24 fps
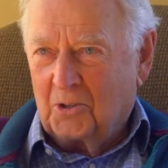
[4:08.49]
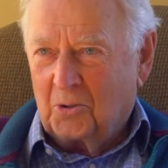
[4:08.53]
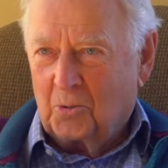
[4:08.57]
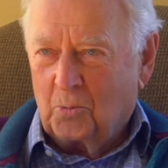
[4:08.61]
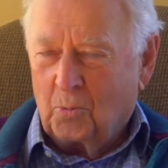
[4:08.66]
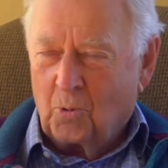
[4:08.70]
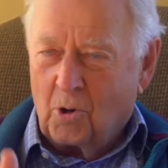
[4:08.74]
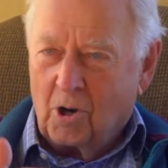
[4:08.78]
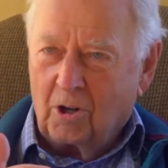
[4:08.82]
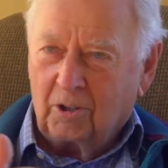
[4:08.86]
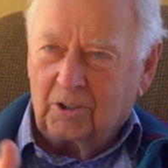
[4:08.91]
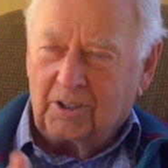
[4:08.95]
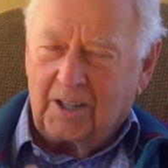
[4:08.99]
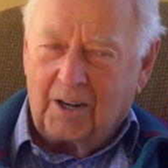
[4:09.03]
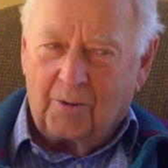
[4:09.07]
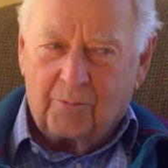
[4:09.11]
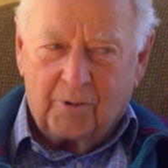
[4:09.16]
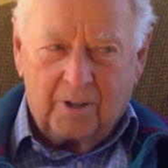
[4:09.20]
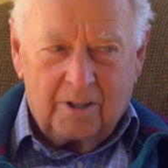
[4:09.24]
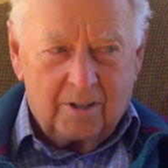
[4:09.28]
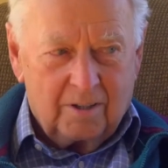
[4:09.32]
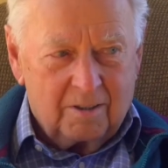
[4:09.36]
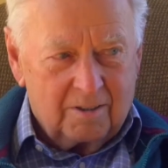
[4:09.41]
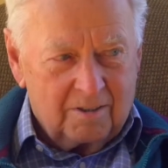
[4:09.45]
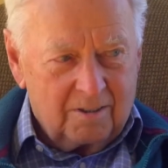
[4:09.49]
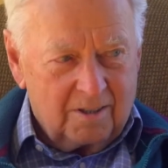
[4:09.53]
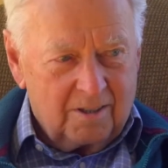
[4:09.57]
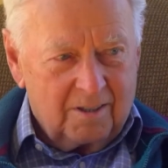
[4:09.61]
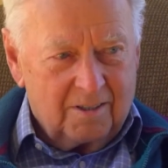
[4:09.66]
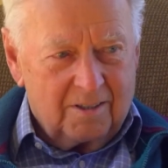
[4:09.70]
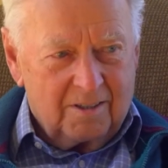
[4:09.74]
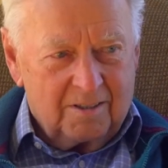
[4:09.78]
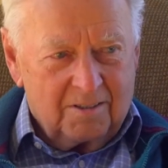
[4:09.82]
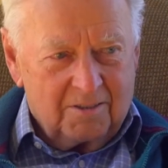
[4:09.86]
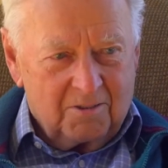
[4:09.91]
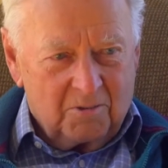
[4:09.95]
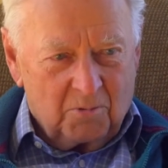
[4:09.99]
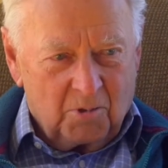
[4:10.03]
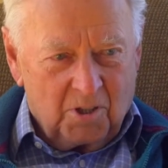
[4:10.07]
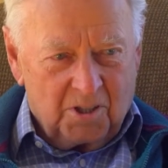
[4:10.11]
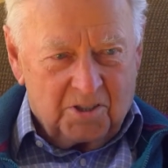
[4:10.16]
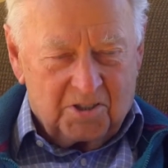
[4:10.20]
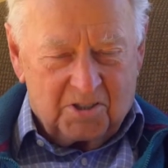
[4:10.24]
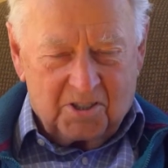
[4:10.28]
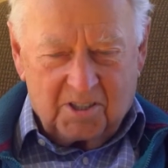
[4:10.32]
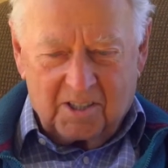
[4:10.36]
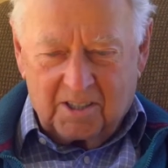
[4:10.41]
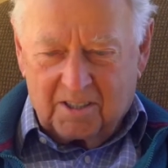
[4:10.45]
Walt Levering
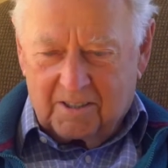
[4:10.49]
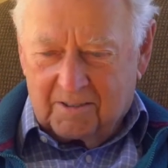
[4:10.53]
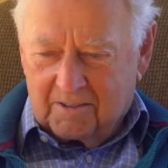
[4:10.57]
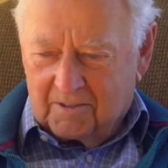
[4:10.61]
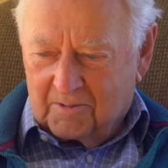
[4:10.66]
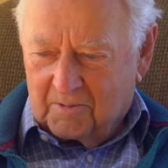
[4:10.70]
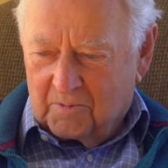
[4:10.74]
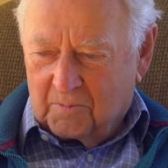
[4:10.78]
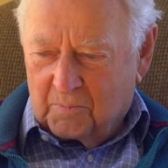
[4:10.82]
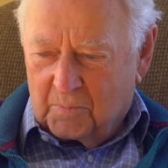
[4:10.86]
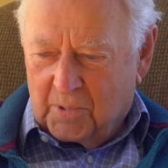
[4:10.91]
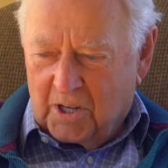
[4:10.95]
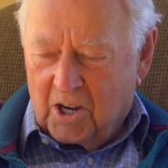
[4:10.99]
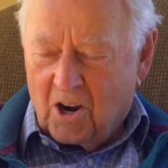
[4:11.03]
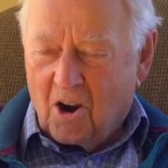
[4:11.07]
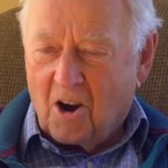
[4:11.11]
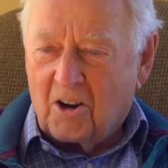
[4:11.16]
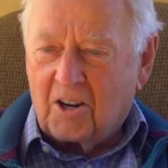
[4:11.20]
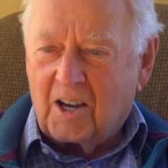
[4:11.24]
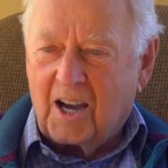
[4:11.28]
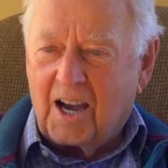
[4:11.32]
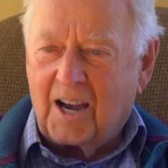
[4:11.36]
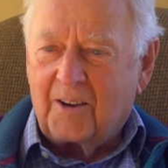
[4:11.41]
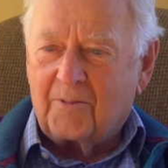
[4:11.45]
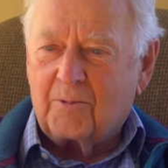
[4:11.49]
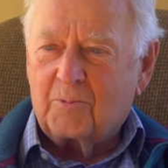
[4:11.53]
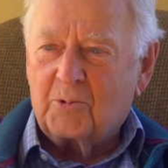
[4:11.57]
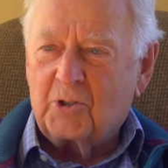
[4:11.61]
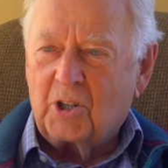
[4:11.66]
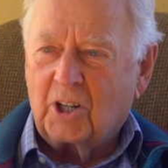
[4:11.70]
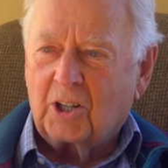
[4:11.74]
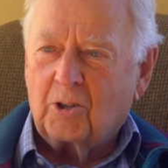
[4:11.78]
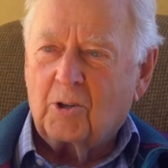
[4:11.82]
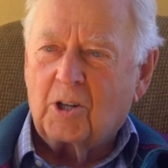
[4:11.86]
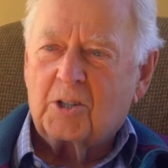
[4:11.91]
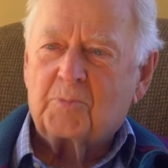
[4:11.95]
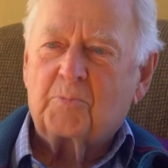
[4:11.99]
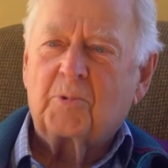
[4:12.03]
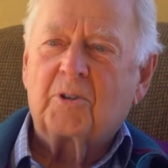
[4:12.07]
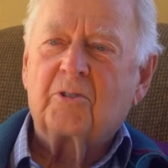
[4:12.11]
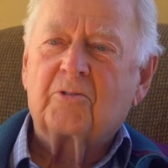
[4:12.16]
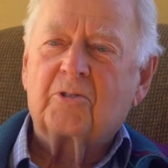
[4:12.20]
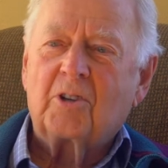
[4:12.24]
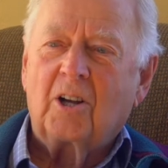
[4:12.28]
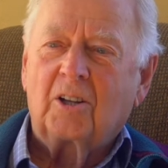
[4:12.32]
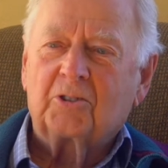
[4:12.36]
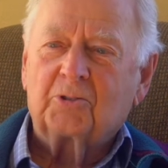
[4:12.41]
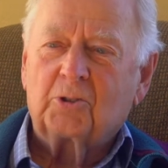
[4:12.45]
was a PR guy from Sugarist, but he
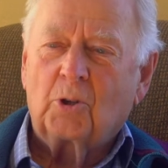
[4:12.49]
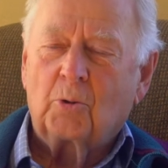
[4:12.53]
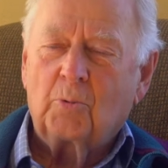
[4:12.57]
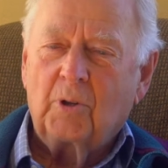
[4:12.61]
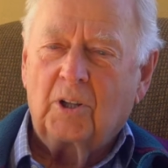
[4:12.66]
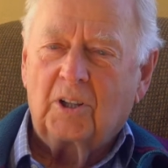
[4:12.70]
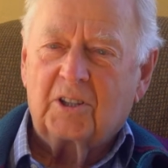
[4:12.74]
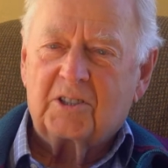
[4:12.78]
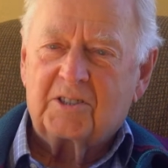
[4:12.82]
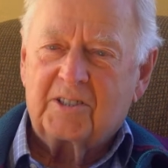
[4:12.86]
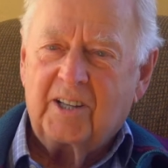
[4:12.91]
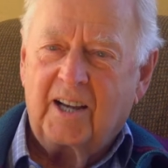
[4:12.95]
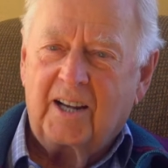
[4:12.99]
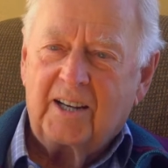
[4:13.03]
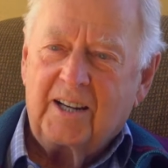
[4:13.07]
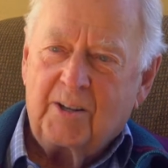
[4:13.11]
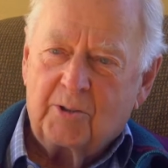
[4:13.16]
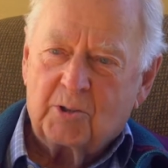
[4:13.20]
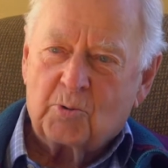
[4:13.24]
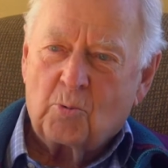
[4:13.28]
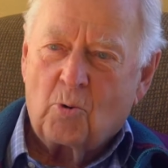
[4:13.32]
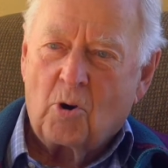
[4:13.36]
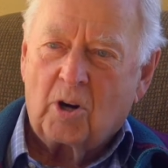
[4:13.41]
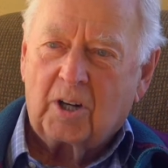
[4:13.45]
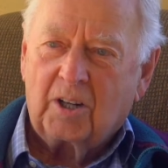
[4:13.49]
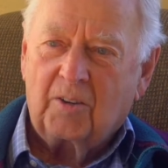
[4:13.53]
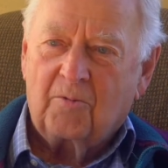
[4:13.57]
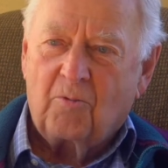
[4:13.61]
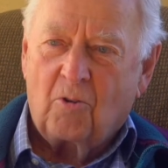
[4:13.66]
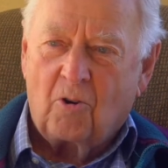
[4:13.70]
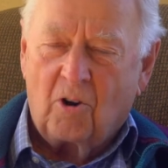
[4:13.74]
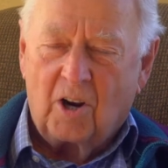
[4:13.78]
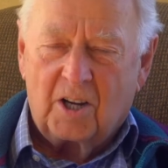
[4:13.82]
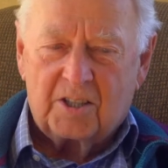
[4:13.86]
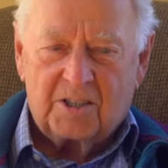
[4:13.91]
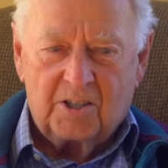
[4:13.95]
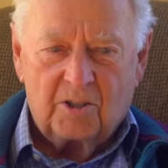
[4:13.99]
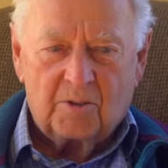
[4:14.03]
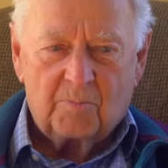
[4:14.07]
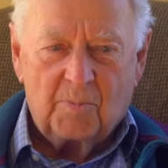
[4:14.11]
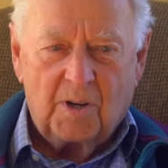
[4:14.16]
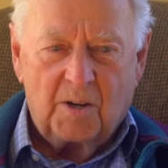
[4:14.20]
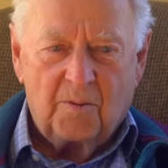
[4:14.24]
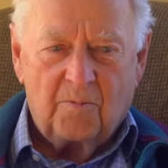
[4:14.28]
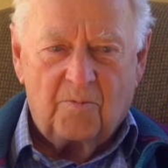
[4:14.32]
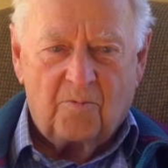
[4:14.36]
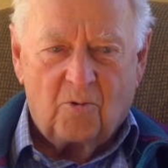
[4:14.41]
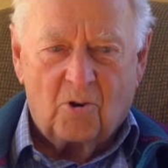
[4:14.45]
was also a real estate. He was working for us. He was
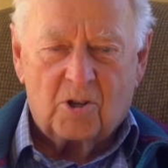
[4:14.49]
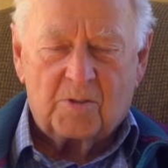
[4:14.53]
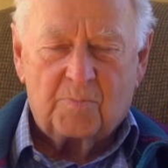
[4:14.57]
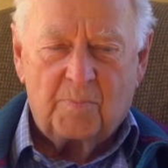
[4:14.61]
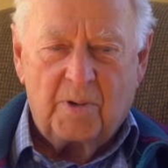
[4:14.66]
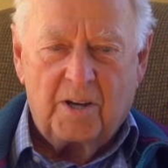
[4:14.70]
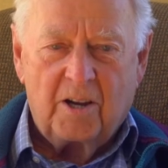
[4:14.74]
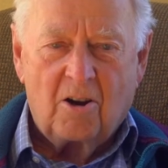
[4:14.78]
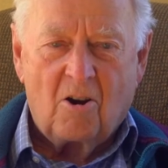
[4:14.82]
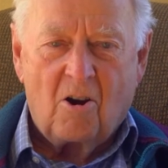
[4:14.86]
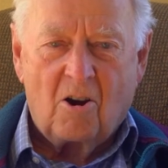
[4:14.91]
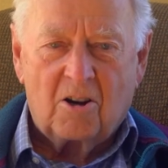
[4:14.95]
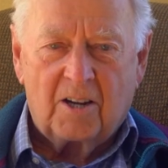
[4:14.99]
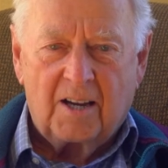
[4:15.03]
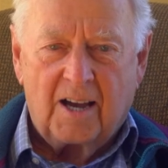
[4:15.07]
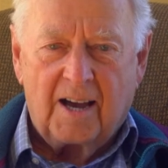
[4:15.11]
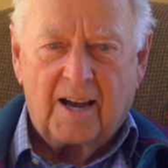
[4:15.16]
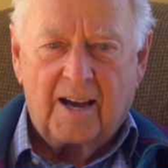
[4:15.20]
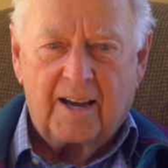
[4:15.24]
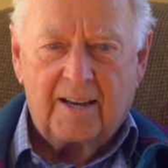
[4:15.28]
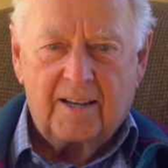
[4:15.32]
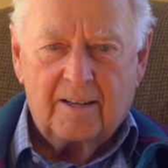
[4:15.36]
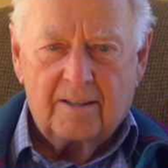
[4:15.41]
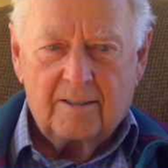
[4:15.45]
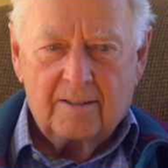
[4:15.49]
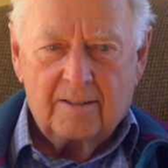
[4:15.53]
my first PR guy.